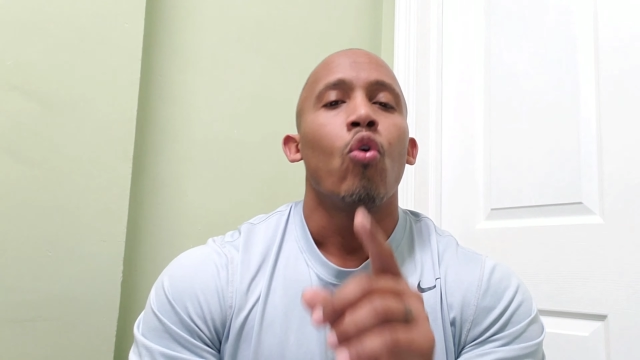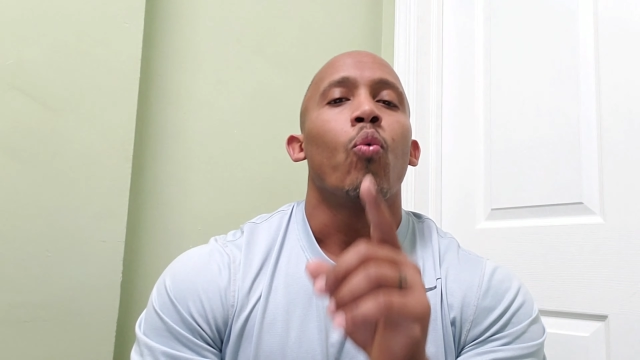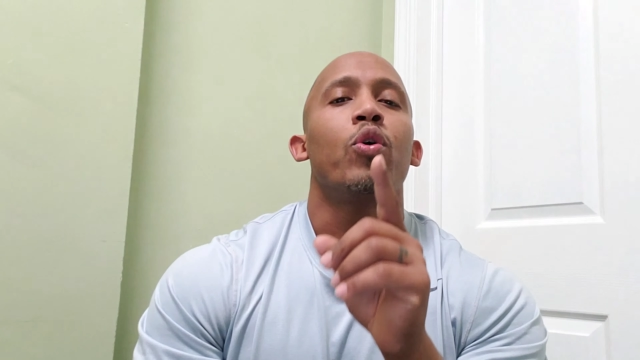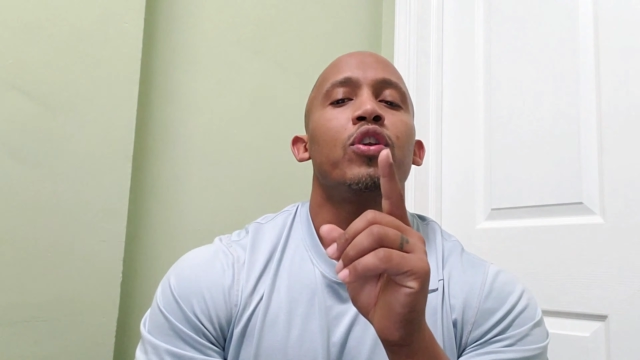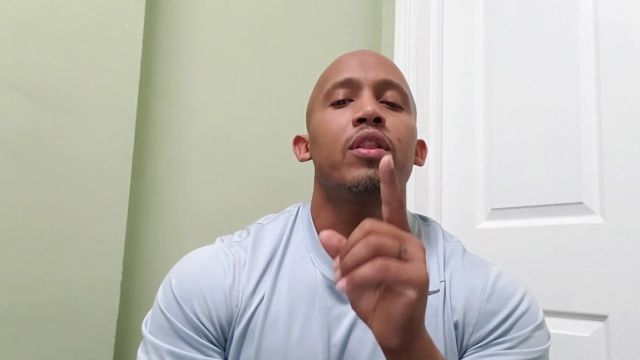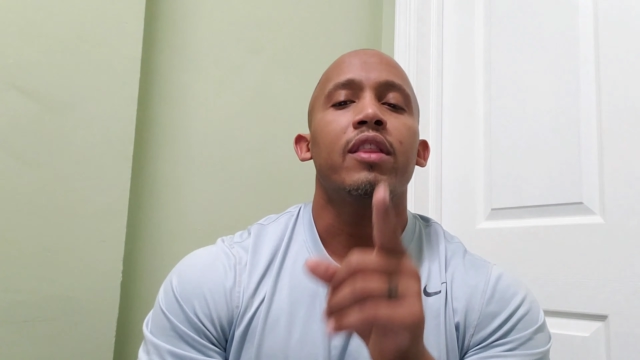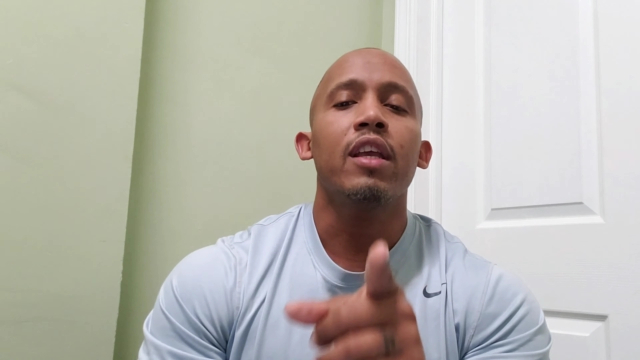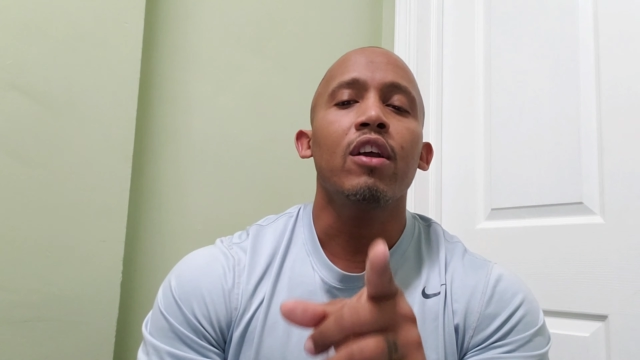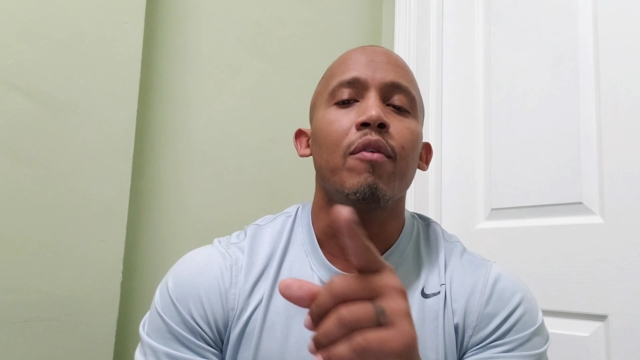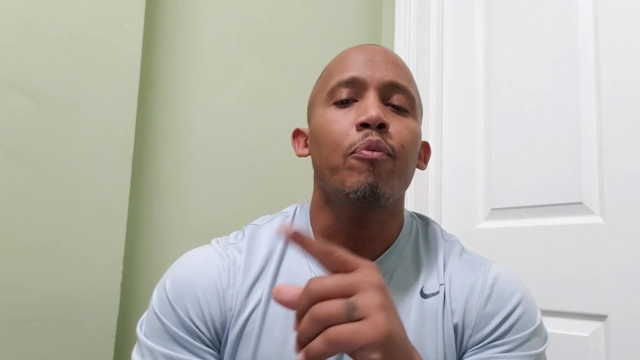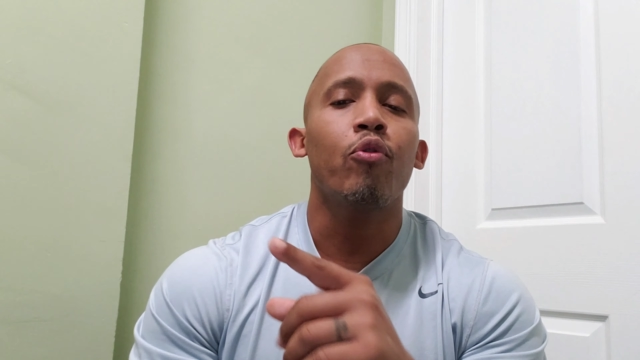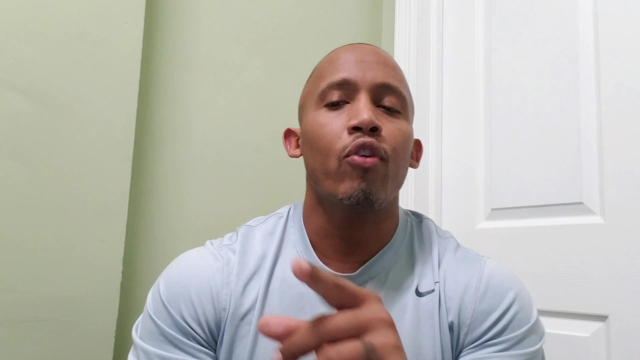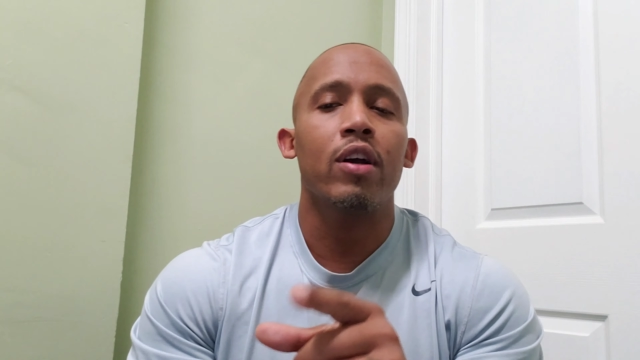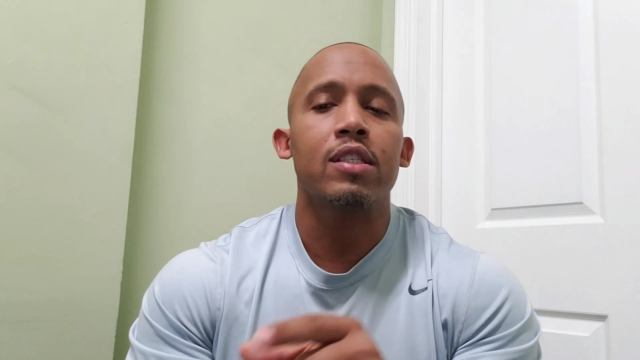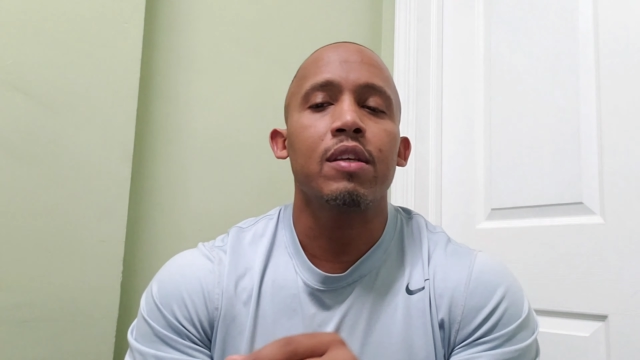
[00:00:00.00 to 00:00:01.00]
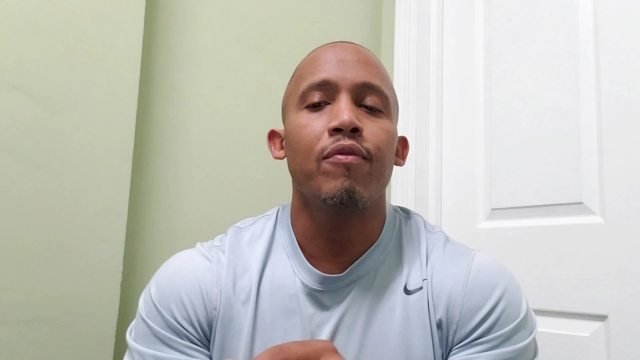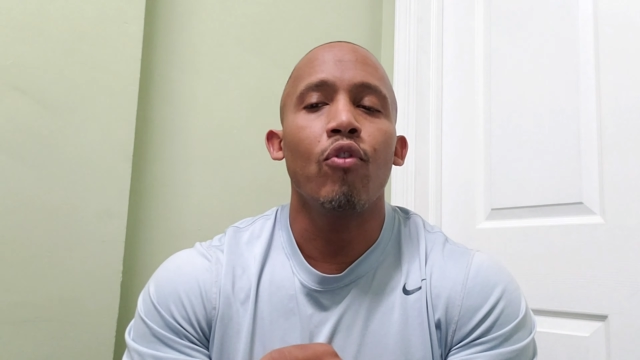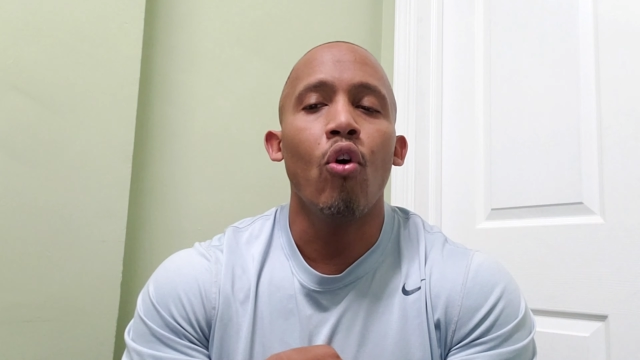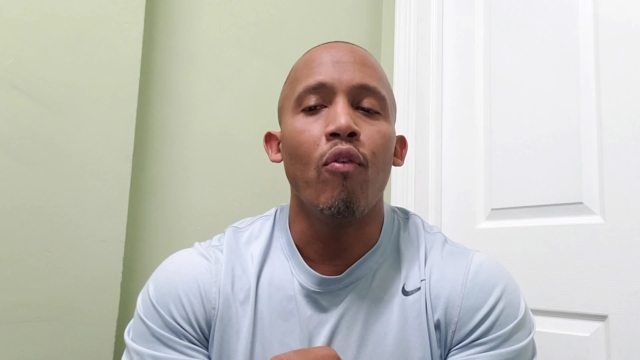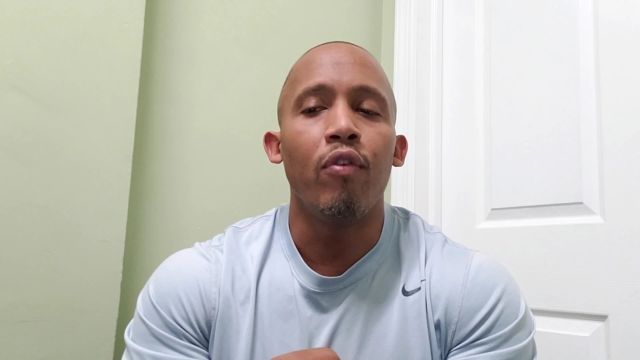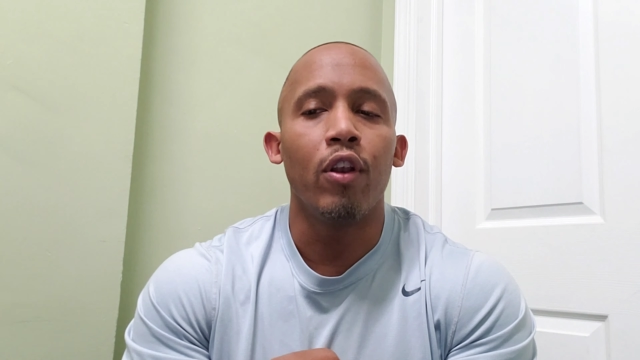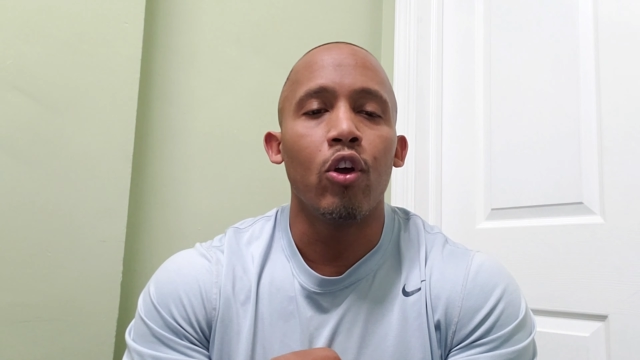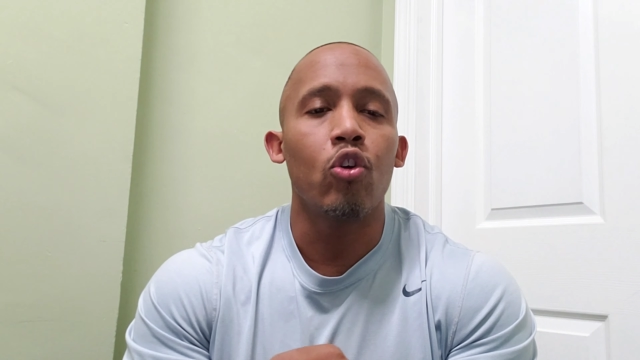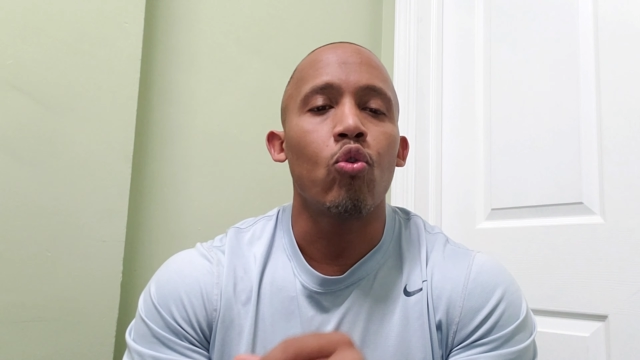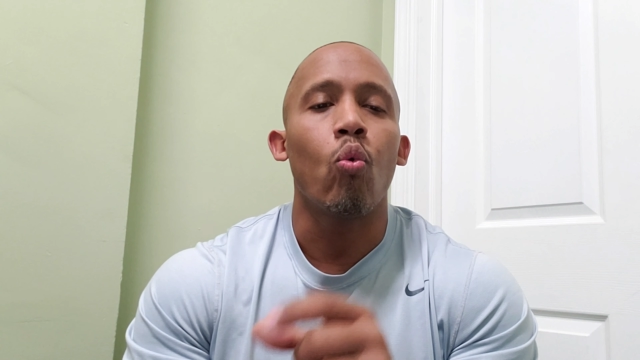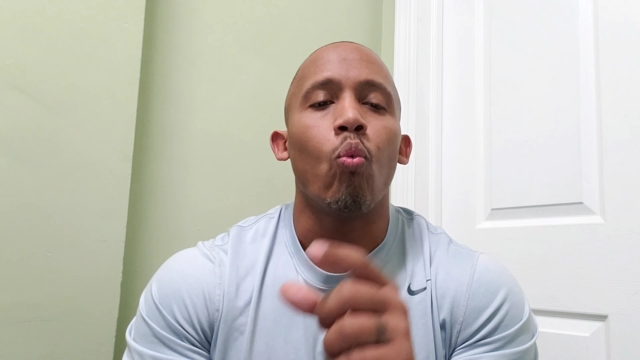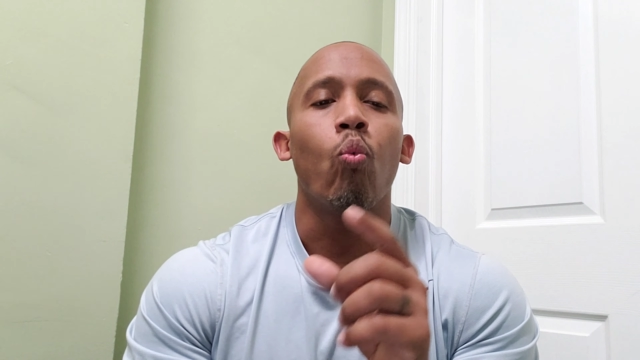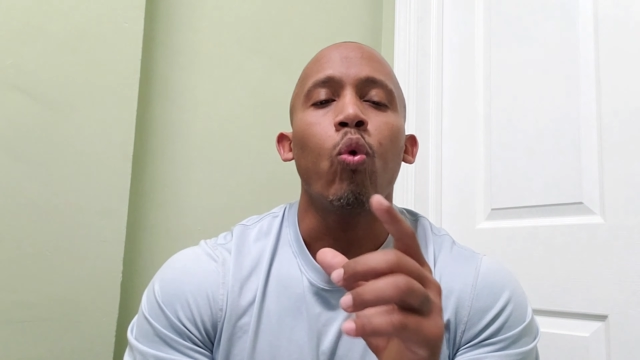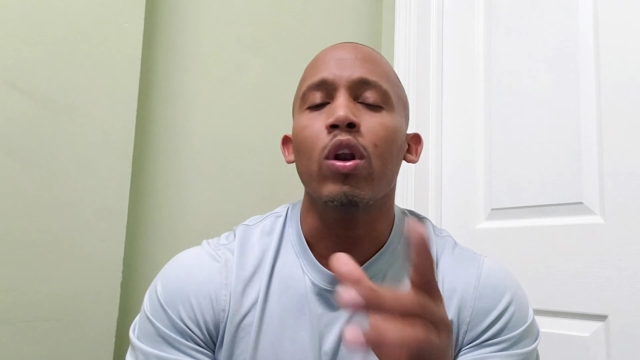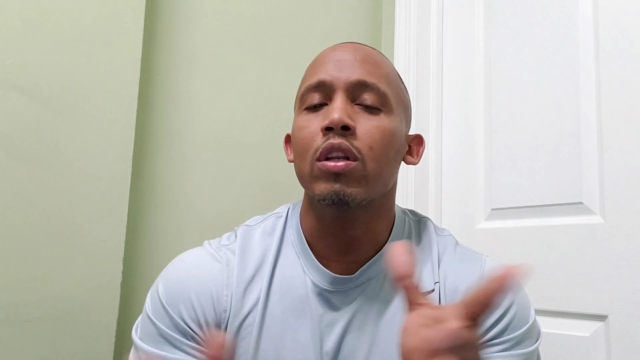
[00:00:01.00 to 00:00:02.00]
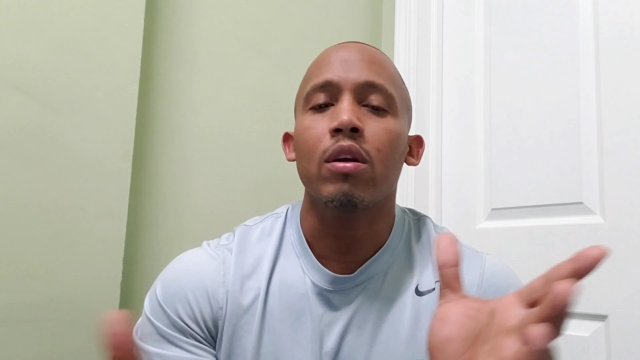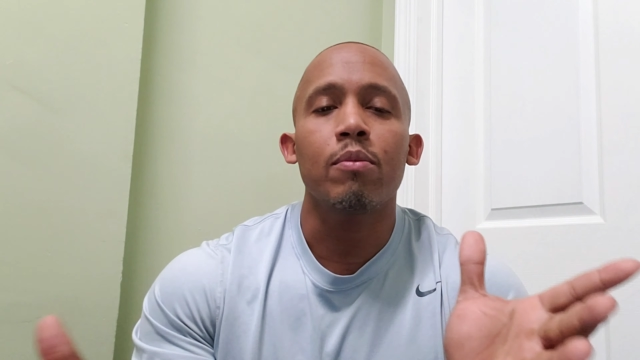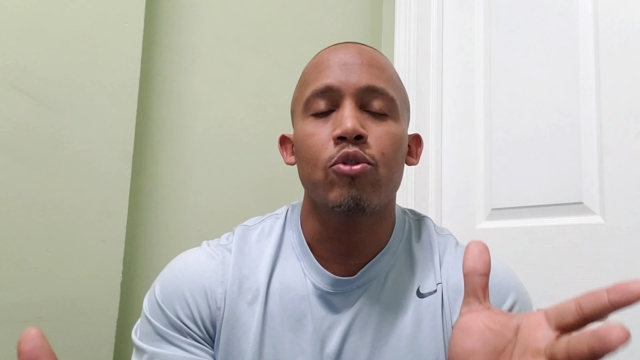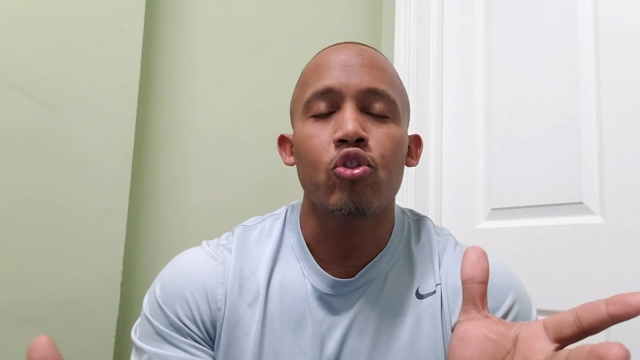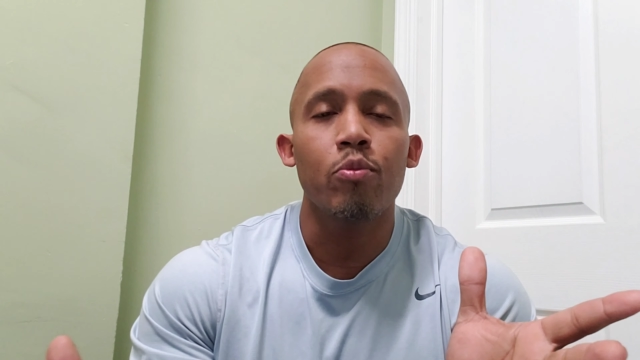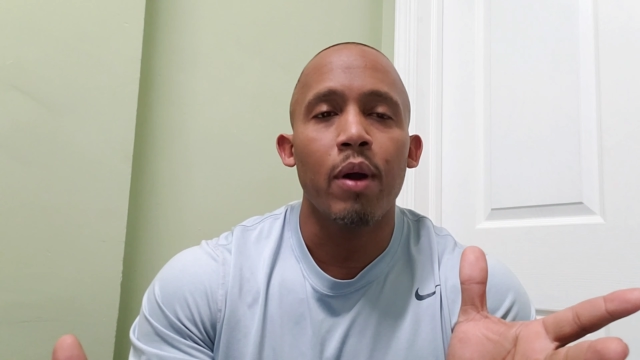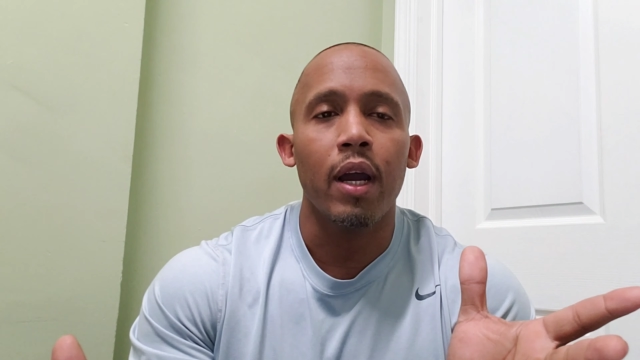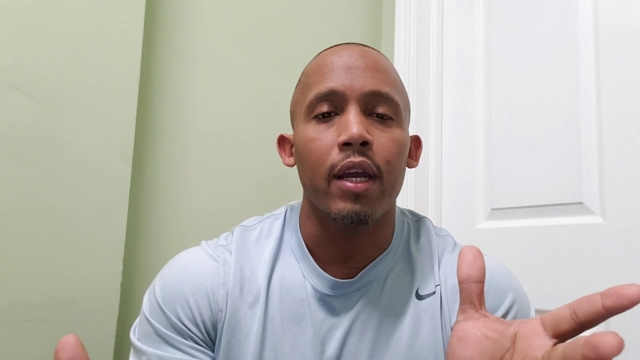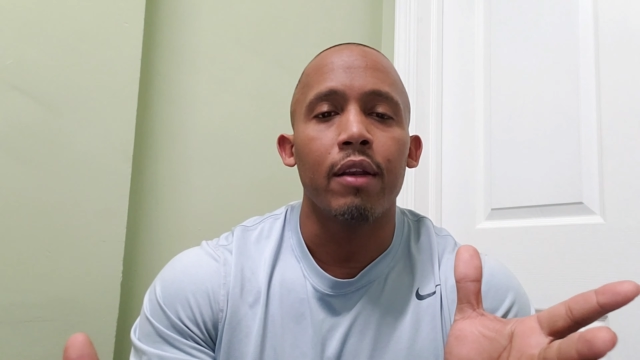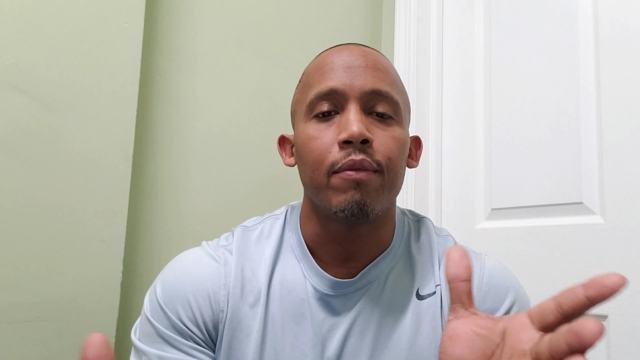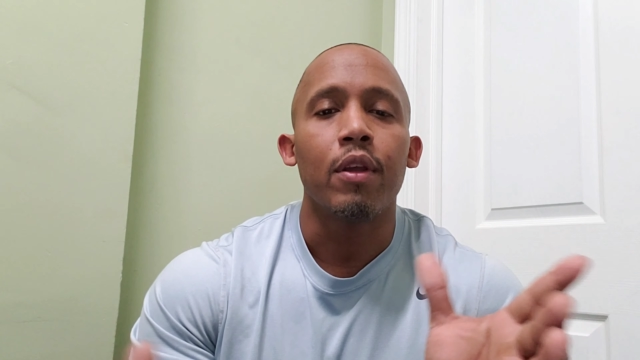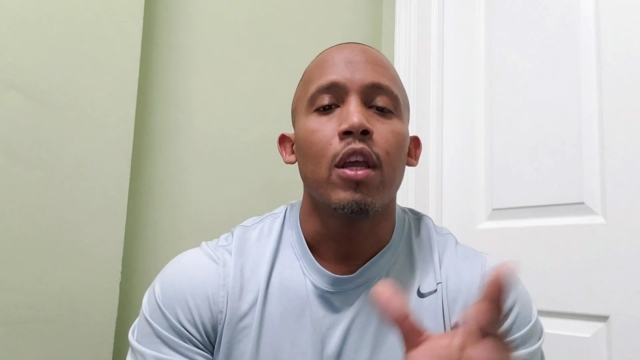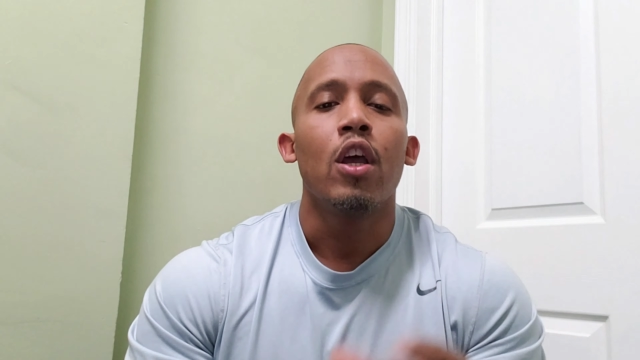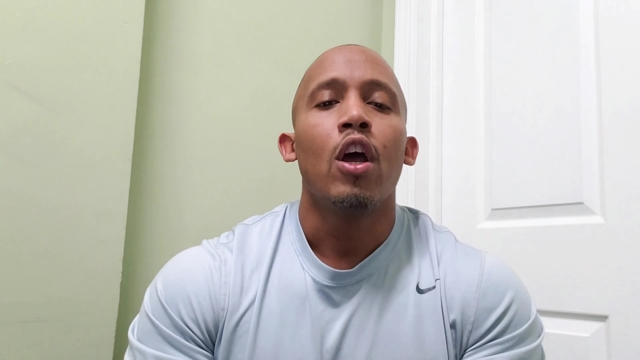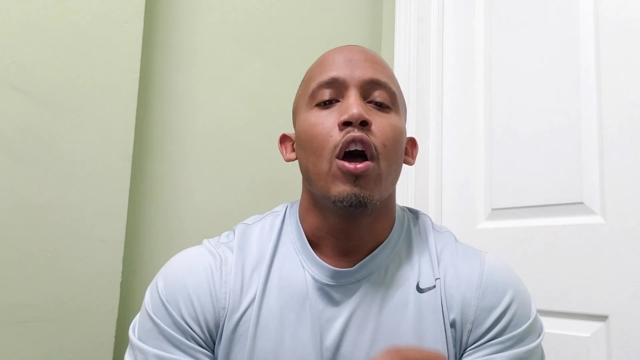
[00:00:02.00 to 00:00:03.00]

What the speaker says: When you think of progressive overload, what comes to mind?